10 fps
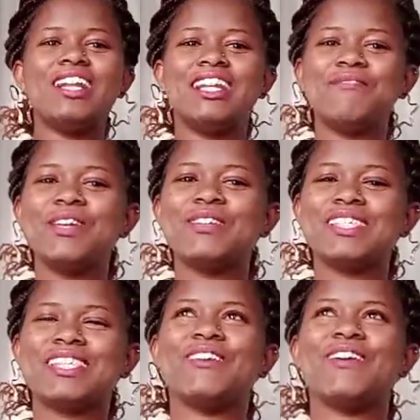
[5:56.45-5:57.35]
Let me
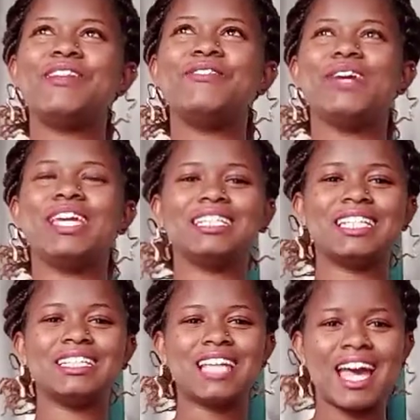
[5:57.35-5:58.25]
use the word weight.
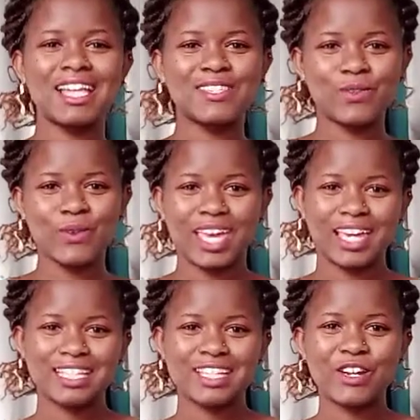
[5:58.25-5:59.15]
It adds
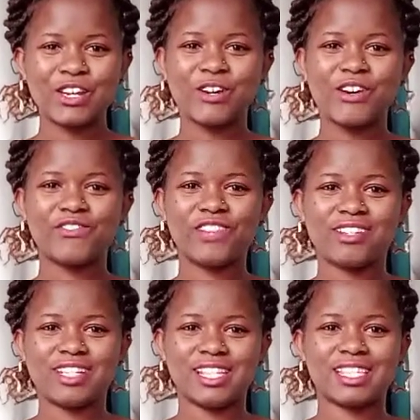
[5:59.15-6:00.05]
weight on your
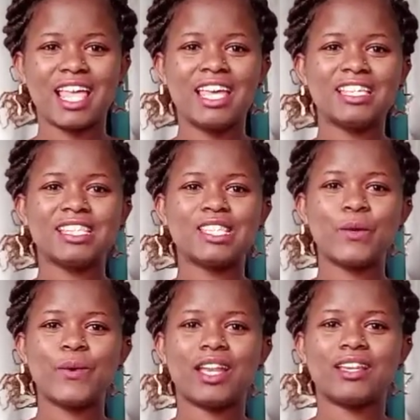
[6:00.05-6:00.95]
ovaries. So
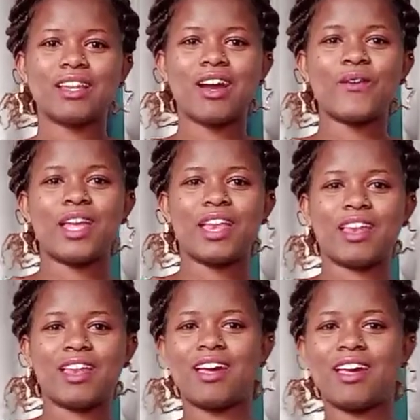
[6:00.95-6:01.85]
when
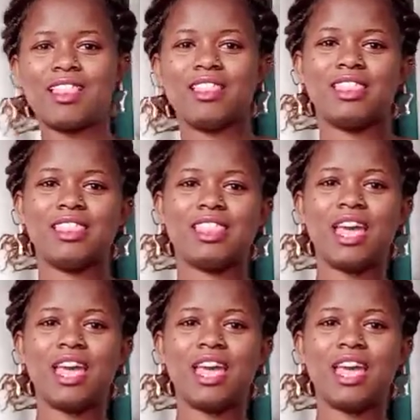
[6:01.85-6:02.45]
the